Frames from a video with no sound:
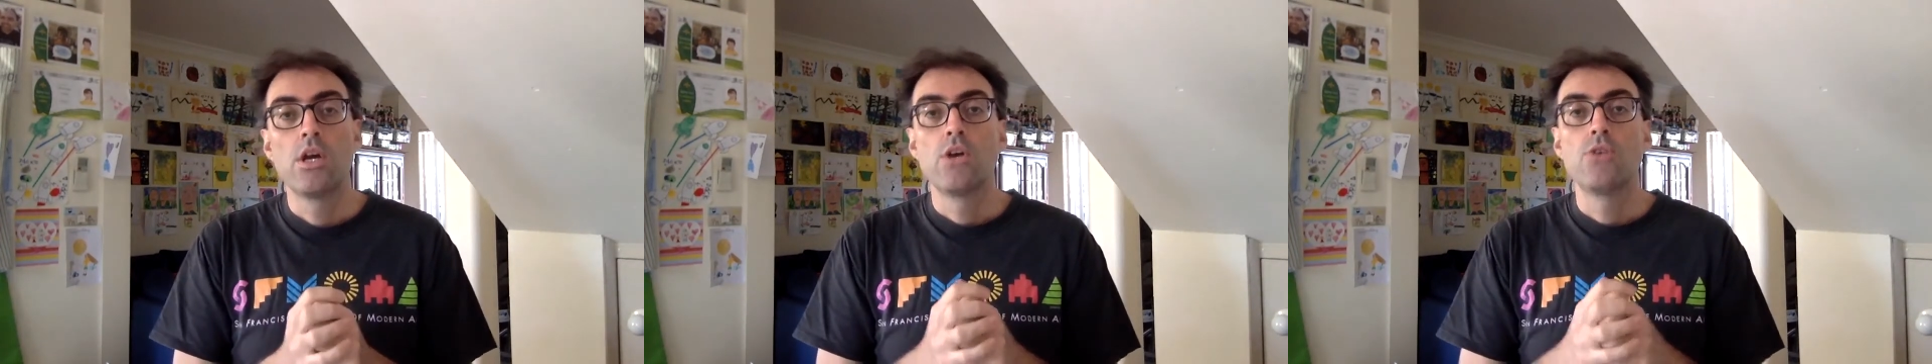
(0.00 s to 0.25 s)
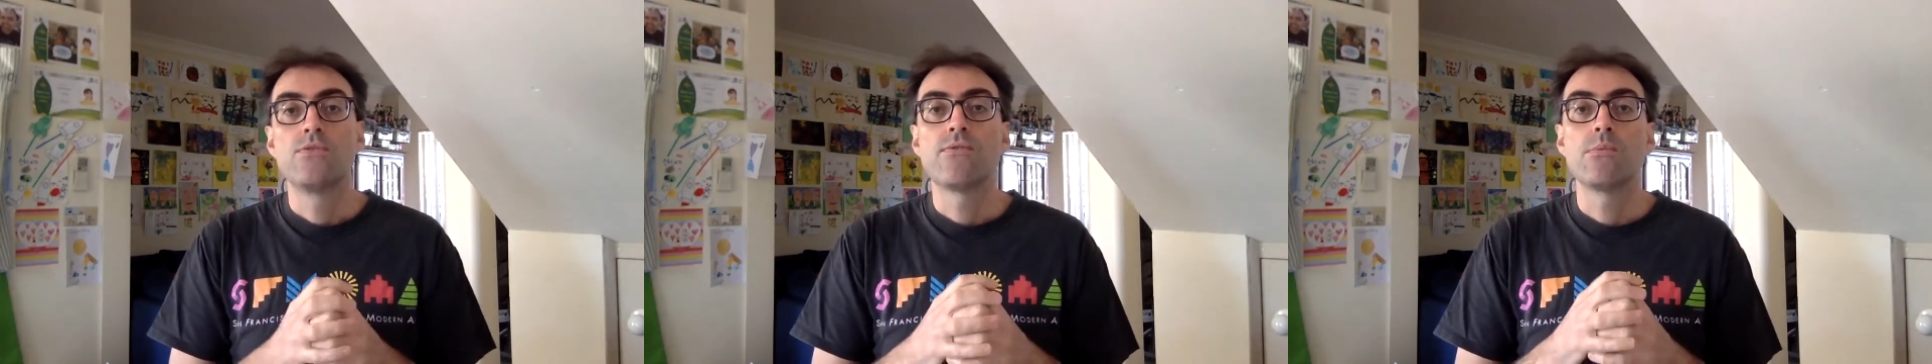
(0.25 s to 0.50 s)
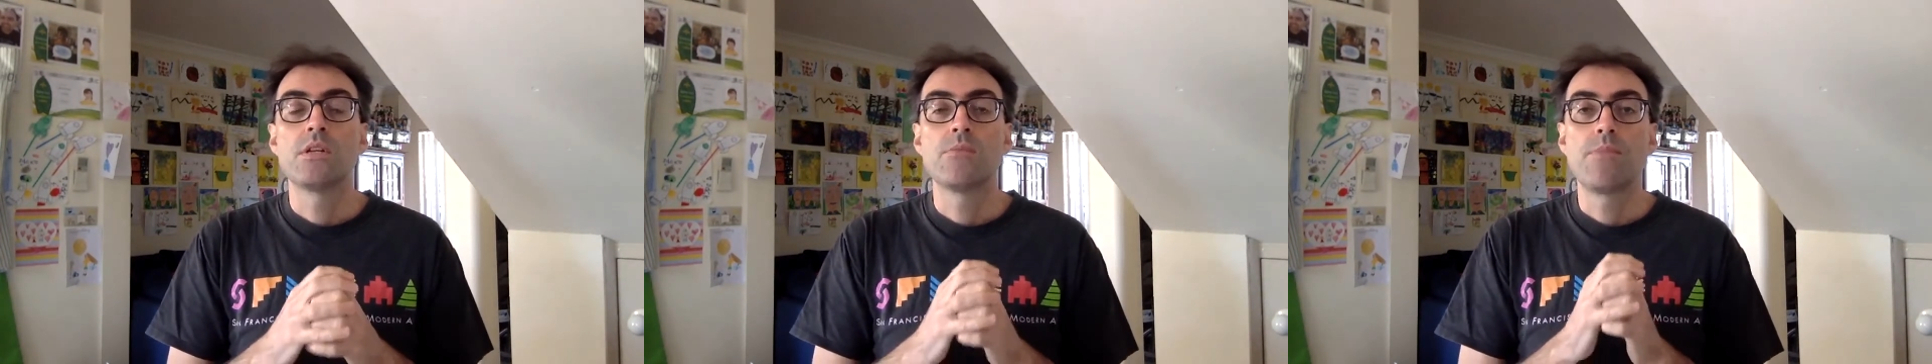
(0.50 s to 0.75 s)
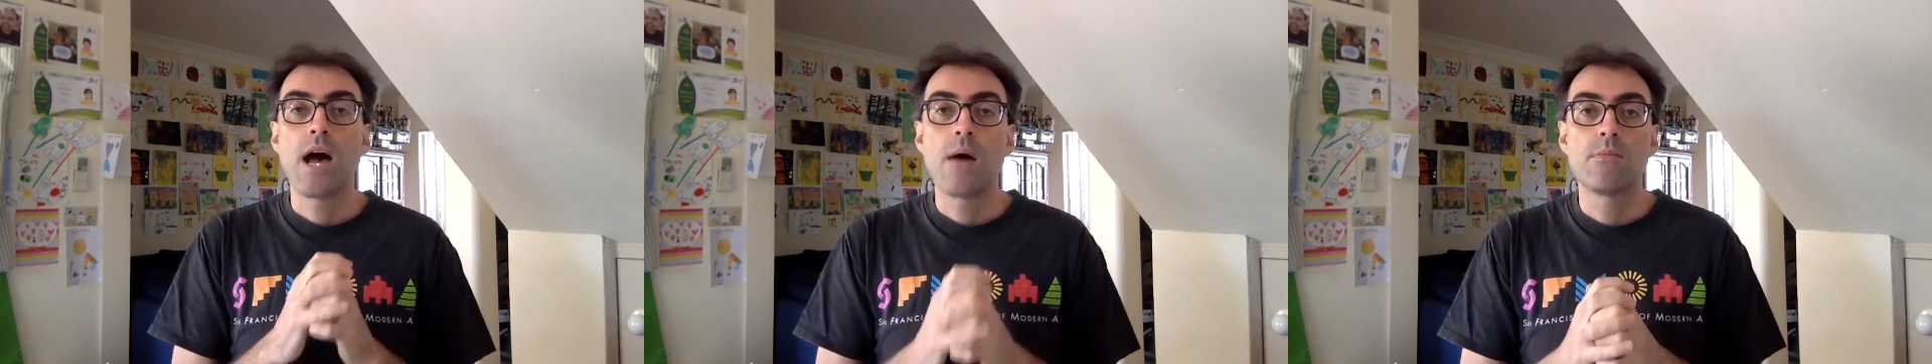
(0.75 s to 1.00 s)
who's from the
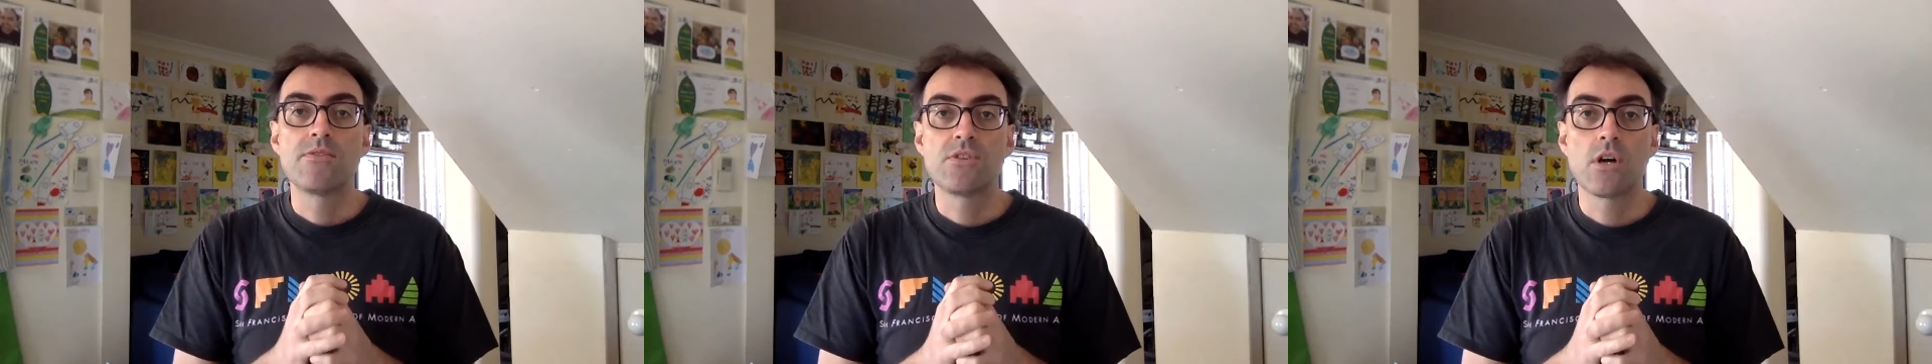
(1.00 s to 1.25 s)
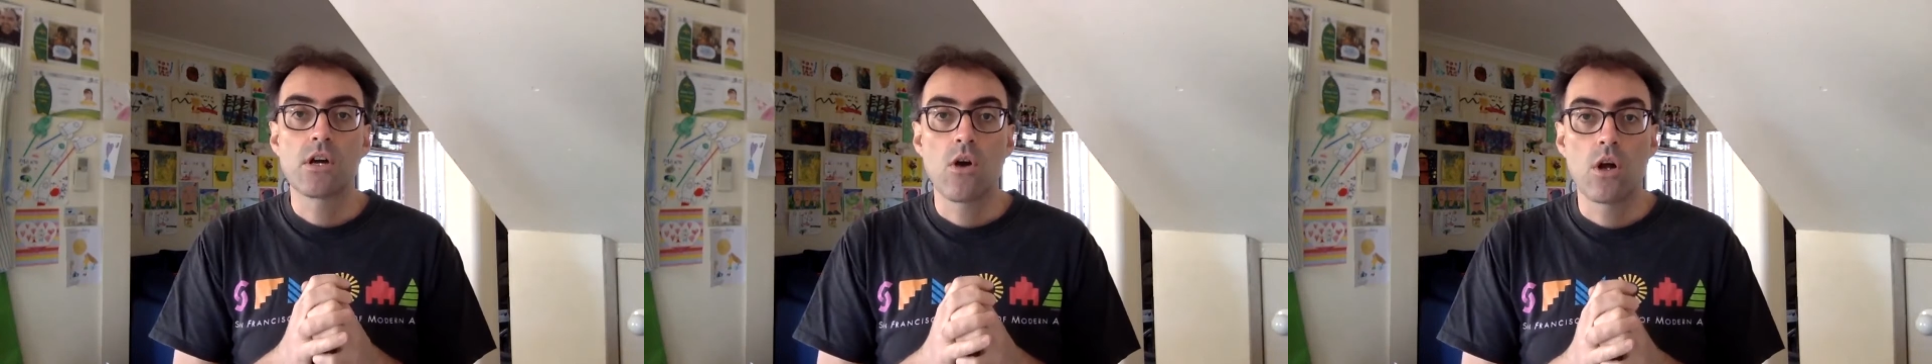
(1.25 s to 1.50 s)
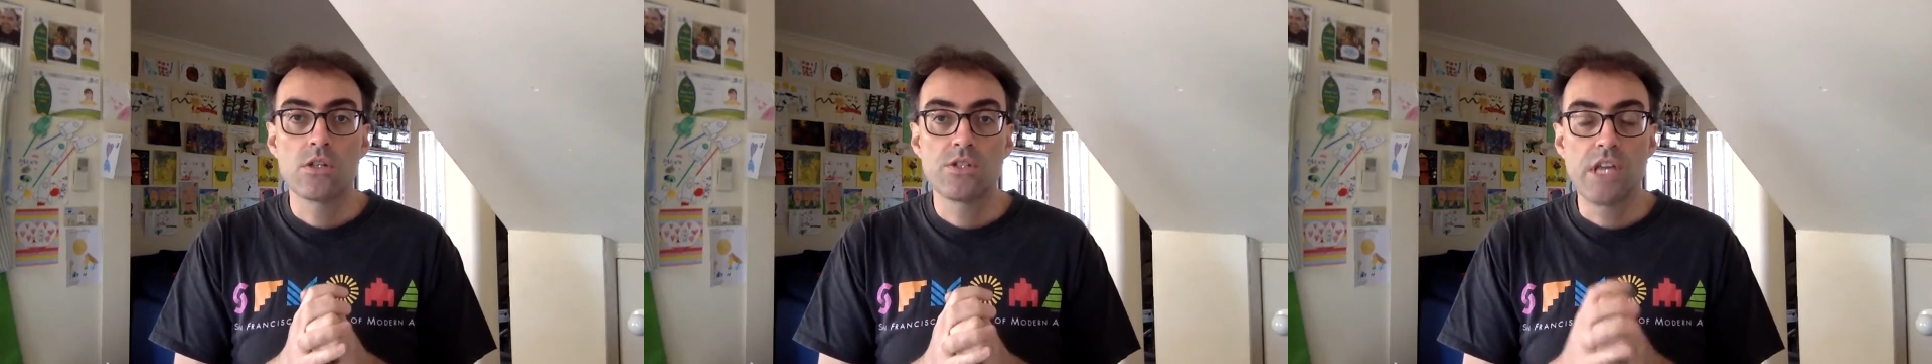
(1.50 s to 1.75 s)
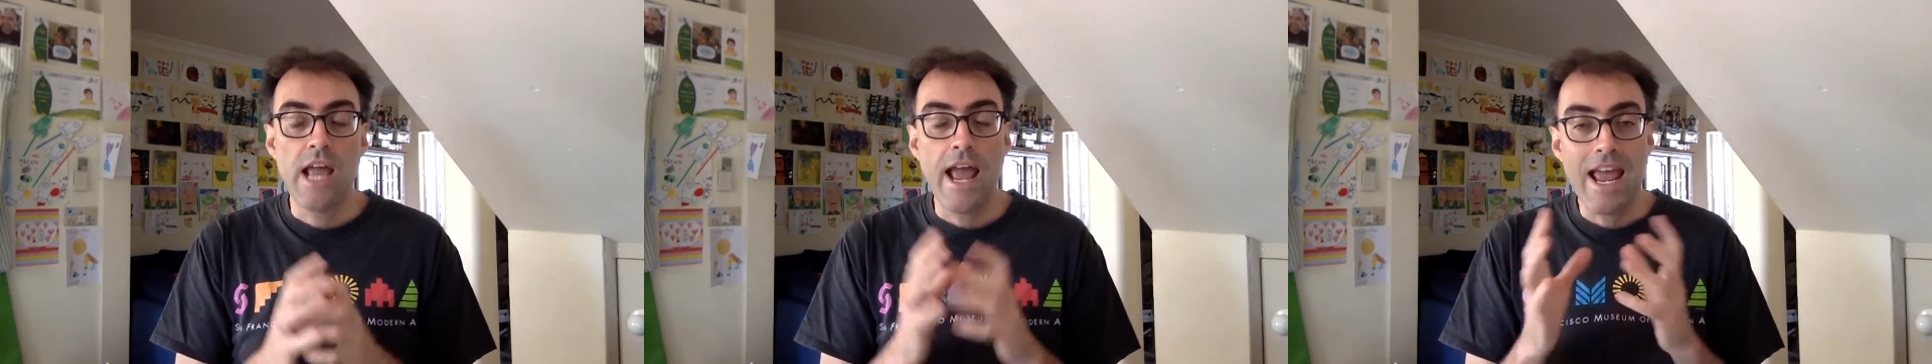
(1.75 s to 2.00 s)
Department of
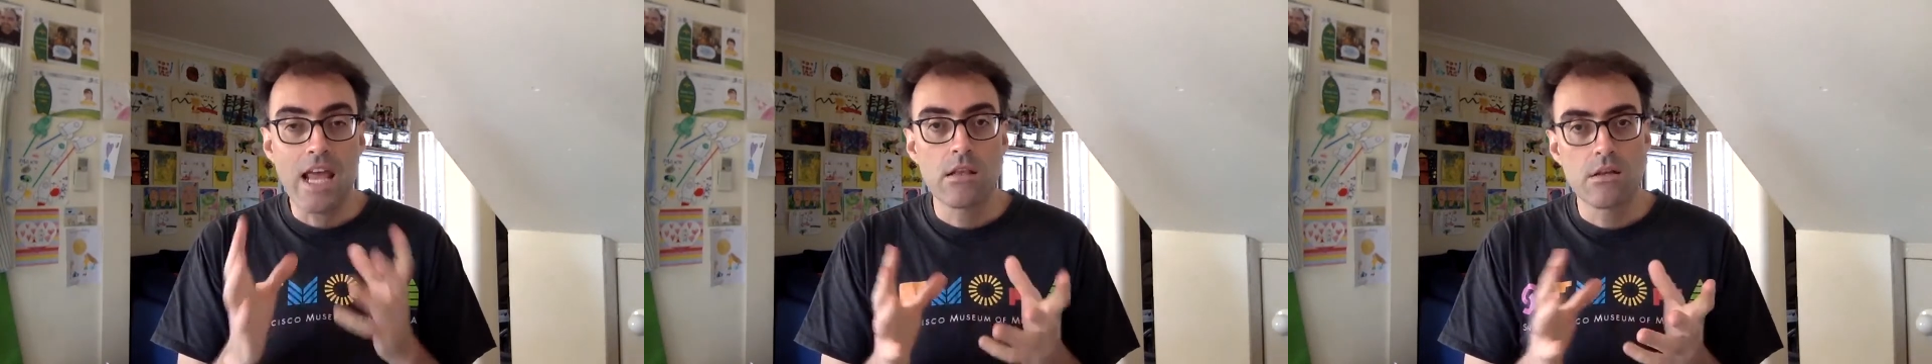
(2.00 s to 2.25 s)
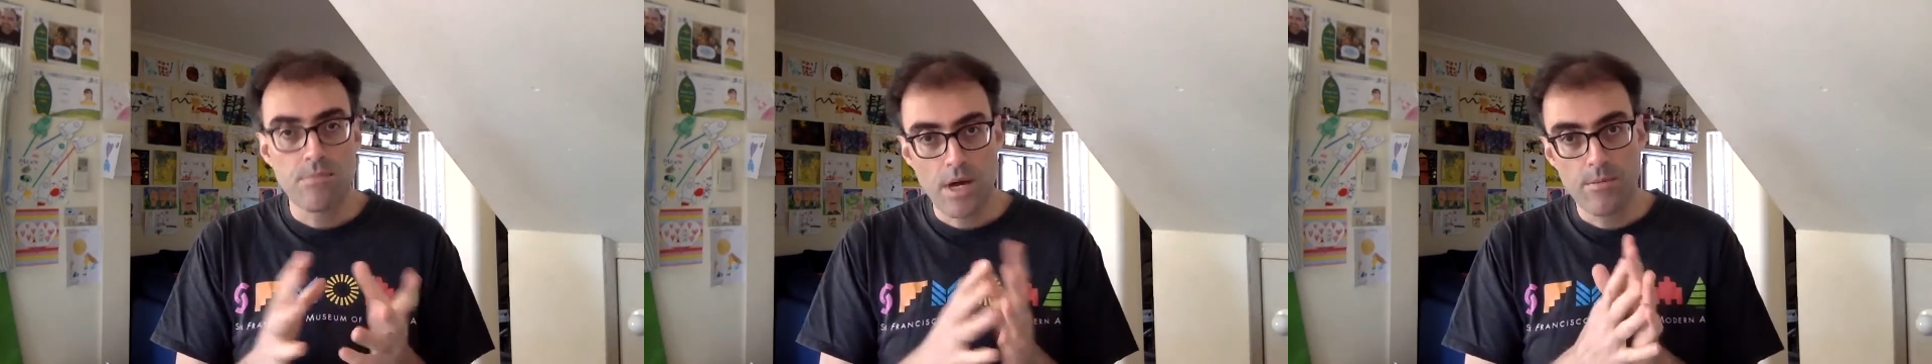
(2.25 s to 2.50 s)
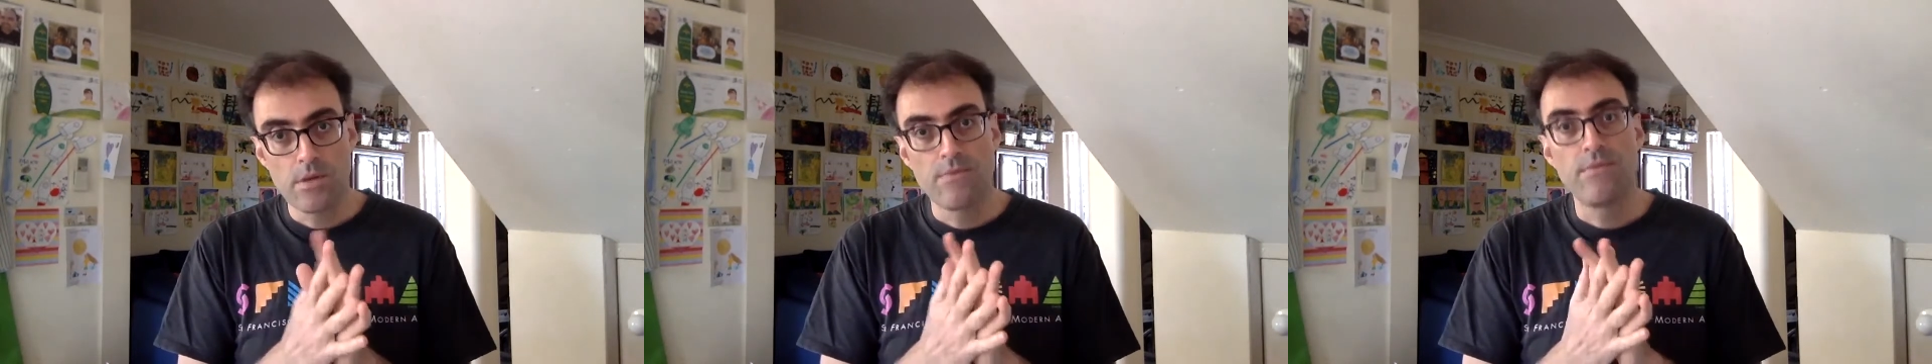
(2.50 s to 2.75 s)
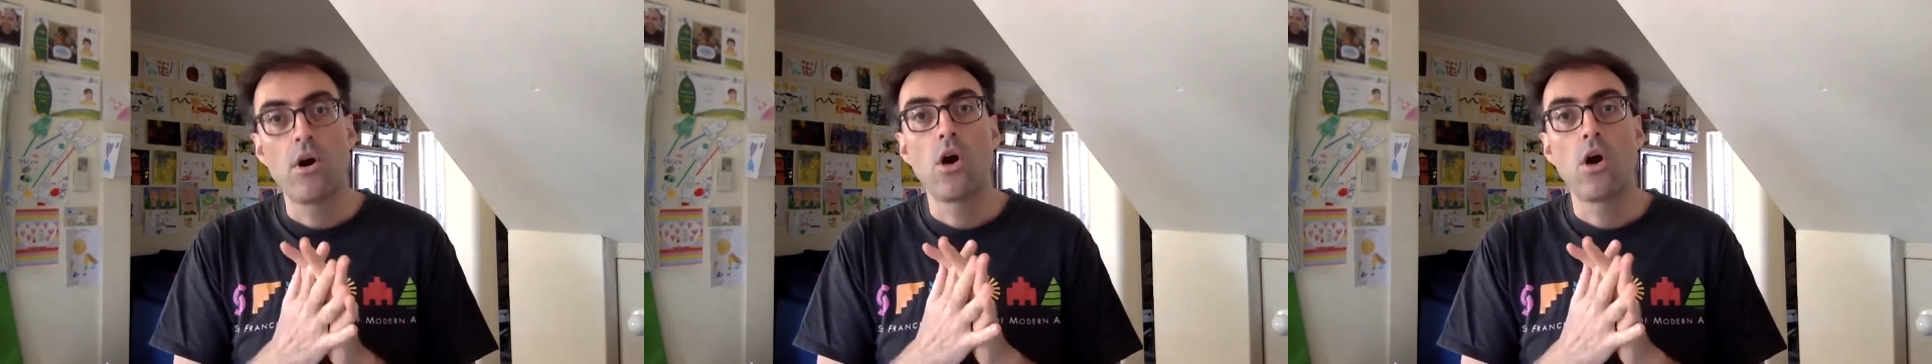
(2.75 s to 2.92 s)
Psychology and the Department